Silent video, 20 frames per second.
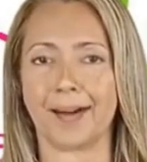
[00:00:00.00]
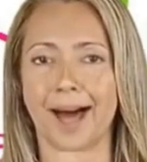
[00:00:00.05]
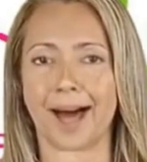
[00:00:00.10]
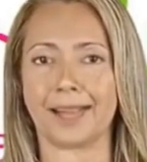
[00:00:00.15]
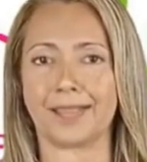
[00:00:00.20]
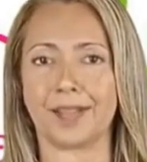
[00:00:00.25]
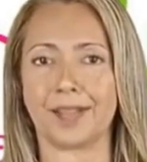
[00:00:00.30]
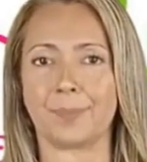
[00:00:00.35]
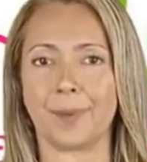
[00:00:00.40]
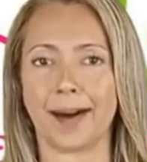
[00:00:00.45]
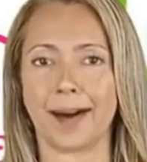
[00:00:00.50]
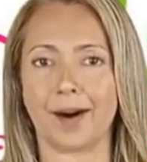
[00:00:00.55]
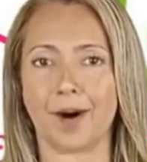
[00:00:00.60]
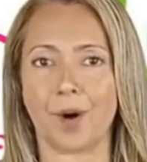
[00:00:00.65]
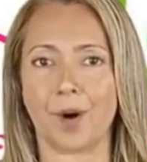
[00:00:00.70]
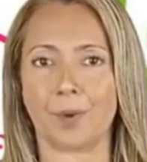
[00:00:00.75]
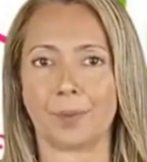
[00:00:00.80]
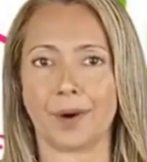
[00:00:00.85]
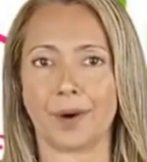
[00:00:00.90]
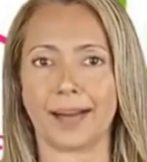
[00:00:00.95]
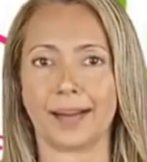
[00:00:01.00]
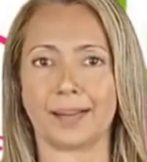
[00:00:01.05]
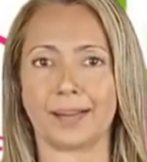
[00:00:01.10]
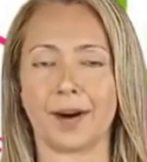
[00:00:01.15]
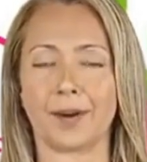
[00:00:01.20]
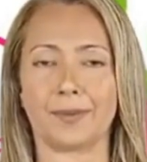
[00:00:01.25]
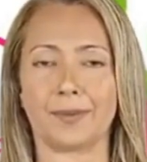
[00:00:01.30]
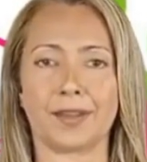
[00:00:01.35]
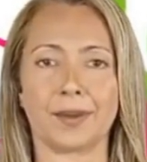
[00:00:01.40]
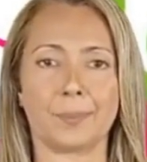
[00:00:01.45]
As you may already
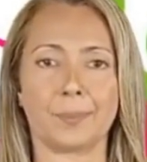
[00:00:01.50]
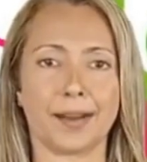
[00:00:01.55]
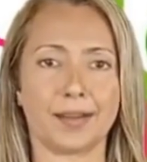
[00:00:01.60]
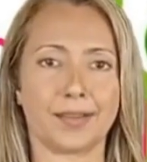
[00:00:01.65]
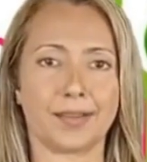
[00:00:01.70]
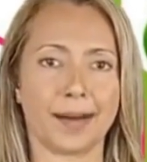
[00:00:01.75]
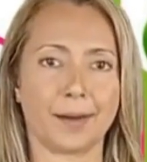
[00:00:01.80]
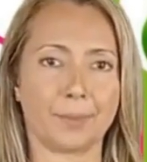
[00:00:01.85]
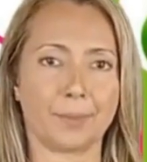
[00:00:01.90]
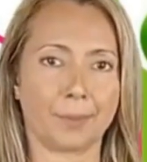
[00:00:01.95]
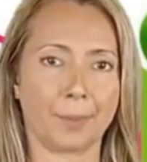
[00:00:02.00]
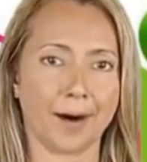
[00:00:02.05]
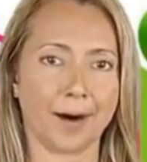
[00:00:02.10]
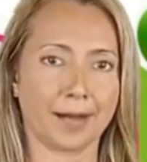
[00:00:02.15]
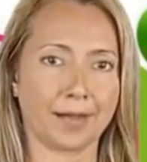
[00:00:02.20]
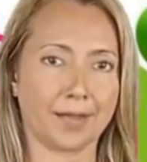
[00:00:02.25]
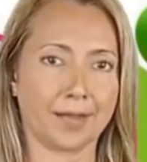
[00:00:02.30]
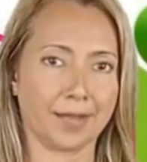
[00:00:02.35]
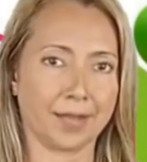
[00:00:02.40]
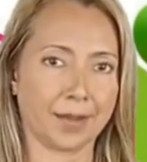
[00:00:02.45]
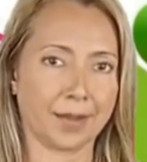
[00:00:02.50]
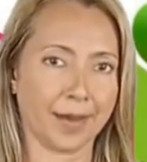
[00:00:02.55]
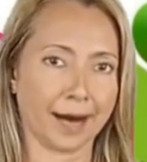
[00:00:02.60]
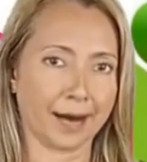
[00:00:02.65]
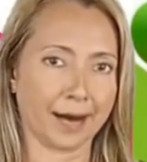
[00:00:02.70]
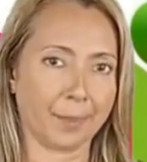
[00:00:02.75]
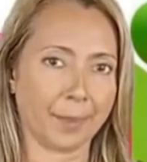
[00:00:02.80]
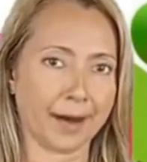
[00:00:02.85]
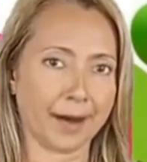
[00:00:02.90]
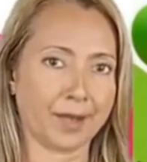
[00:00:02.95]
know, vitamin D promotes the
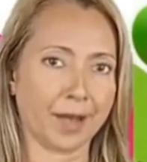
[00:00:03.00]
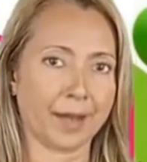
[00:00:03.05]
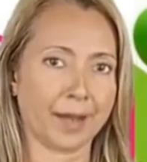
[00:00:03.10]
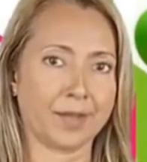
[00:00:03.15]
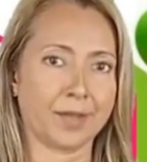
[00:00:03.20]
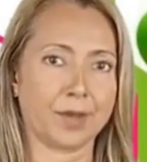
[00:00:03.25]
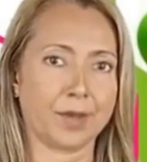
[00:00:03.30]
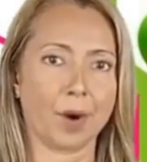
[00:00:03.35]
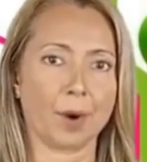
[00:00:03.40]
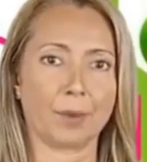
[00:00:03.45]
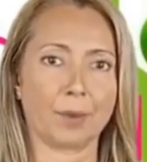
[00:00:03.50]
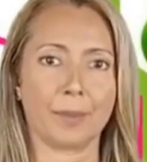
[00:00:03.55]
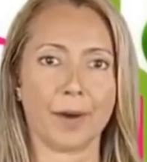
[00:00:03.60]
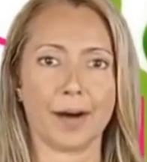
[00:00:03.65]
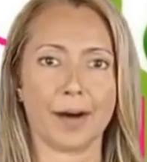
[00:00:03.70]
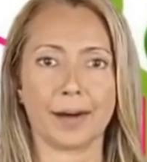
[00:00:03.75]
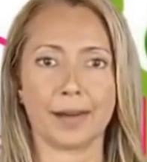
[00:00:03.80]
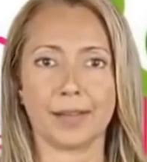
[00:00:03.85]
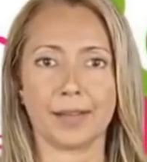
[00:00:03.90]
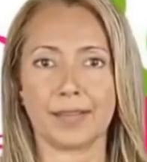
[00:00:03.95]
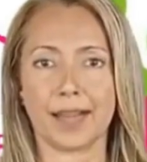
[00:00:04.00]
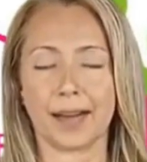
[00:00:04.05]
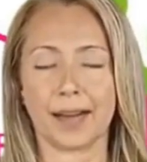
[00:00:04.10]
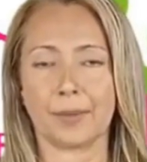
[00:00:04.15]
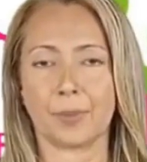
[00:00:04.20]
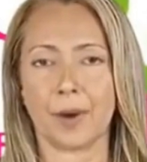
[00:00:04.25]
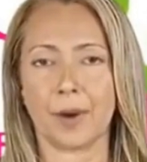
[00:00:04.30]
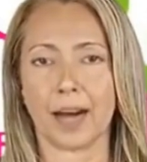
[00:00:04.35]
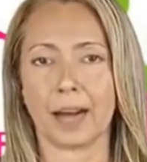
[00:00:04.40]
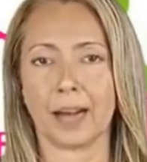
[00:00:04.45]
development of strong bones
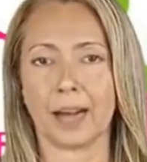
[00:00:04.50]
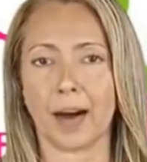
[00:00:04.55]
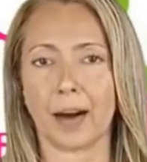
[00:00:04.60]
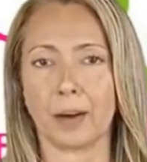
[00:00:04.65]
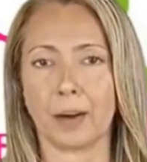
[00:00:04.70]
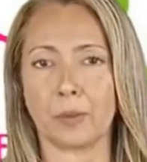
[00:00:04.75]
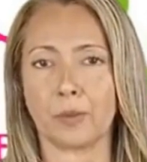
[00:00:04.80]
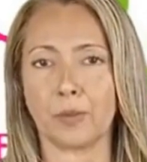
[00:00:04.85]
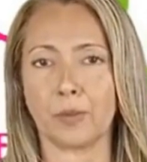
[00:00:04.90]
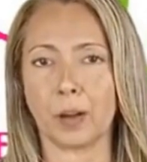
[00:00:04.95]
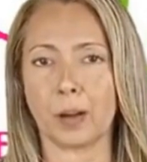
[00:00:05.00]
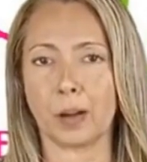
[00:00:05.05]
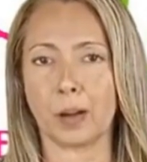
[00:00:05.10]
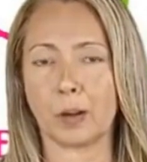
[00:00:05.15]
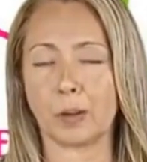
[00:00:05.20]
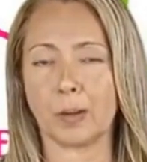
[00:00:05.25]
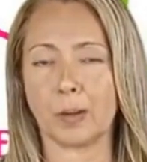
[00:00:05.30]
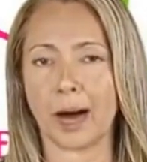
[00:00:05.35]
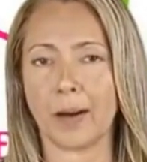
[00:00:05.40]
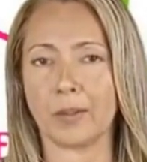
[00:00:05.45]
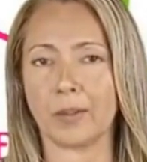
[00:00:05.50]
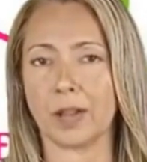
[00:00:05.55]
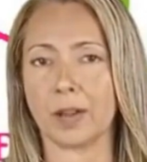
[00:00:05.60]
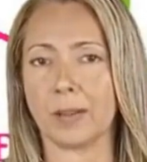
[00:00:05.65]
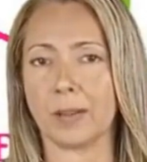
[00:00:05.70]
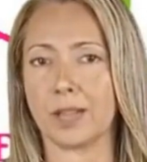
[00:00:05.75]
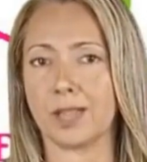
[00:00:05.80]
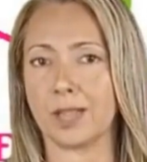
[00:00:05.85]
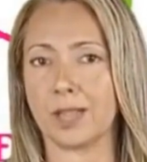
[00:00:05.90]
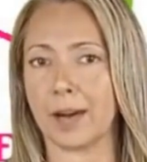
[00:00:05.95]
and brain health. Other
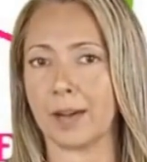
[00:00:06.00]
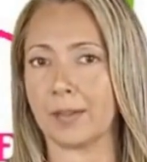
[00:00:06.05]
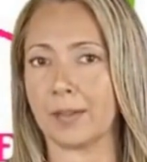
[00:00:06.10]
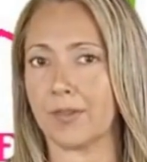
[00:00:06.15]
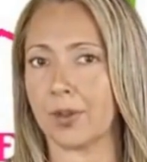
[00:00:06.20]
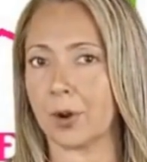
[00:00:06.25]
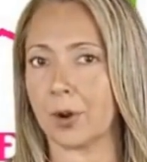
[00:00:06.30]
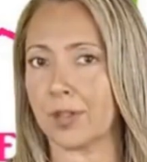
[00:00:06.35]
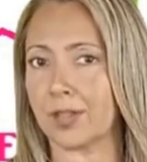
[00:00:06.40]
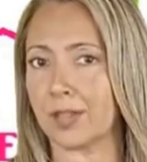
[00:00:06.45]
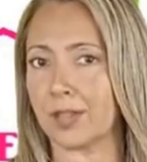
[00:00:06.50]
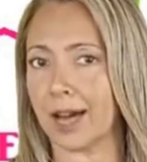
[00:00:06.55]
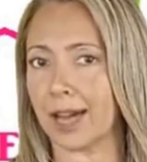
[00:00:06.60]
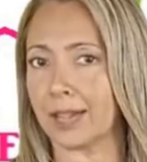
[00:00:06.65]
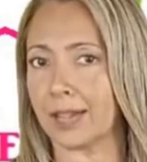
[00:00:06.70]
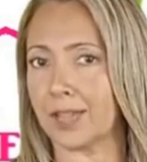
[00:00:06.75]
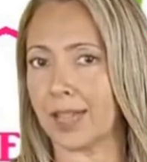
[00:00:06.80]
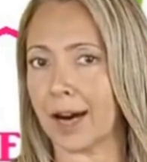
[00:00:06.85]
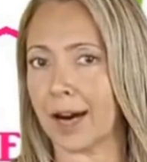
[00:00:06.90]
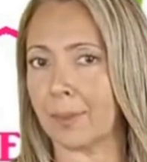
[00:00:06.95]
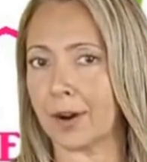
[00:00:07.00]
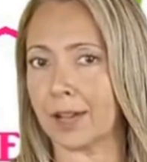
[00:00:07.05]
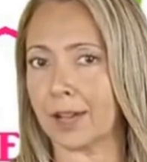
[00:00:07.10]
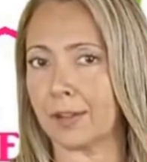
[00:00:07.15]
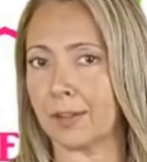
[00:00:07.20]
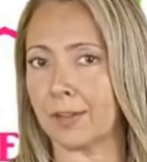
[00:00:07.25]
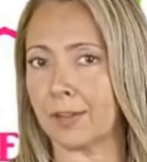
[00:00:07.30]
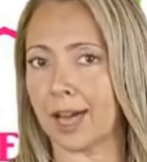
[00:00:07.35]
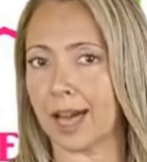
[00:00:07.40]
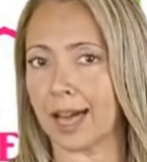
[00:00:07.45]
than the sun, foods like
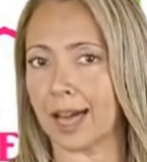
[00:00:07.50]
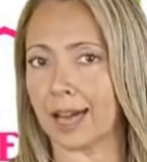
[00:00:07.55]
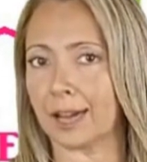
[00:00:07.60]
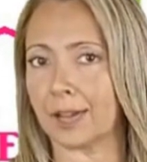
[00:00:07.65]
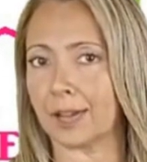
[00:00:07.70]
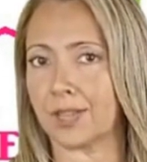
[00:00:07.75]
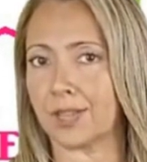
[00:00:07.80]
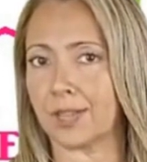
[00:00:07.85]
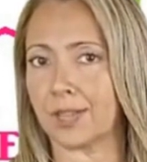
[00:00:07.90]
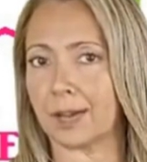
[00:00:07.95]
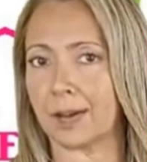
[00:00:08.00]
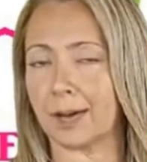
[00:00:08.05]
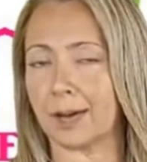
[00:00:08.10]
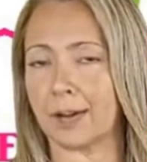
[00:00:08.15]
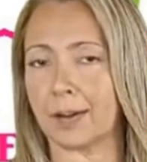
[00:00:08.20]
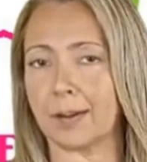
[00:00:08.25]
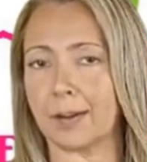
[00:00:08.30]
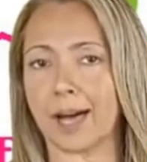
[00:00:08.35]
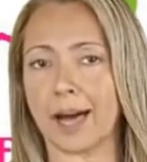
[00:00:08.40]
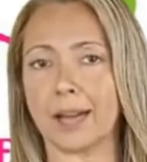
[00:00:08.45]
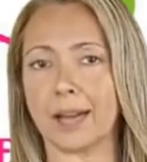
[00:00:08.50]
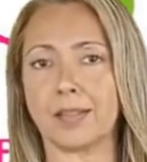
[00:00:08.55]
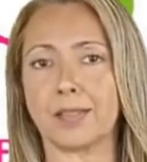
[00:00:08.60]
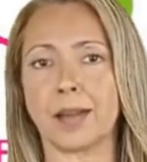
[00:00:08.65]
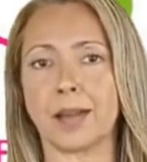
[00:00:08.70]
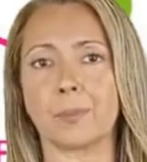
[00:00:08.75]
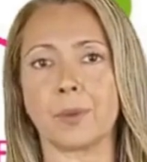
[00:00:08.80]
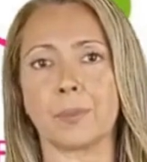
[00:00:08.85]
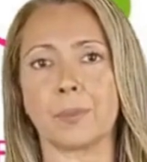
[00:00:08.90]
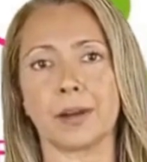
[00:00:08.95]
salmon, eggs, and
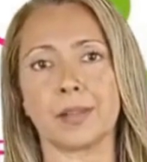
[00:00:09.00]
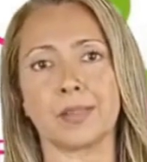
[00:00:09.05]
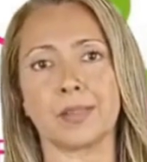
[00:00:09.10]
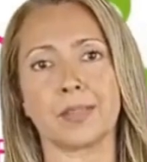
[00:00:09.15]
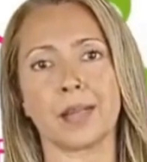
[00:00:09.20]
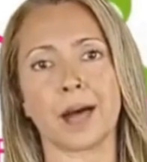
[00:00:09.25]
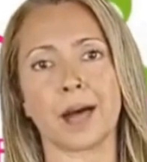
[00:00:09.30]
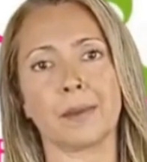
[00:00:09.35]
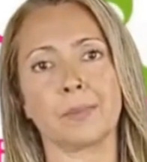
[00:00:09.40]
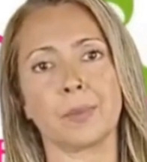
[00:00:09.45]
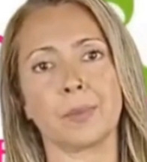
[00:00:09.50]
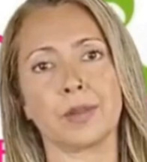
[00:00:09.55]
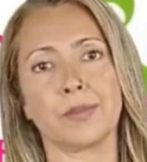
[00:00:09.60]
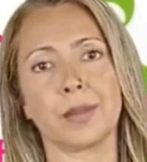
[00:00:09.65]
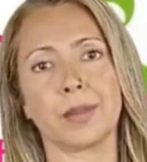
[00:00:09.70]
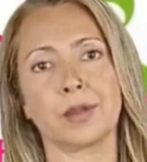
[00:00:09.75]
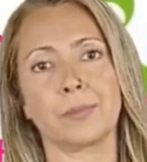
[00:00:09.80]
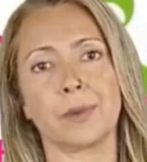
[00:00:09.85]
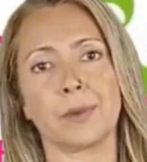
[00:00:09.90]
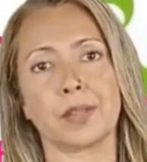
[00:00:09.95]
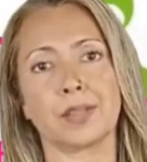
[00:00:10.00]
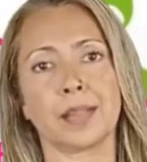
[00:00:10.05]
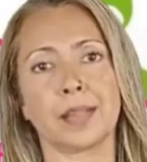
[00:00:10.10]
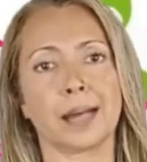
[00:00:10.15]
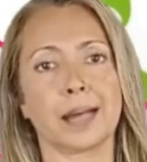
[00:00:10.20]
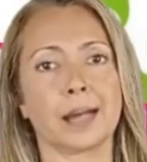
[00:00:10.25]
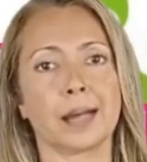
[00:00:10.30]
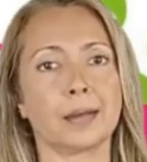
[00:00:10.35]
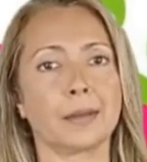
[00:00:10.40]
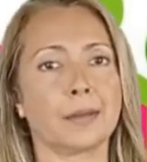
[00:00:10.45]
supplements come with vitamin
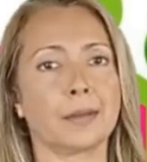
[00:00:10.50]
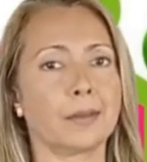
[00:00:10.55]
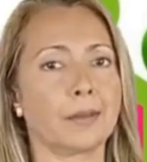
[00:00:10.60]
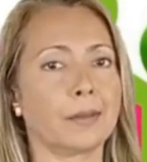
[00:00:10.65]
D.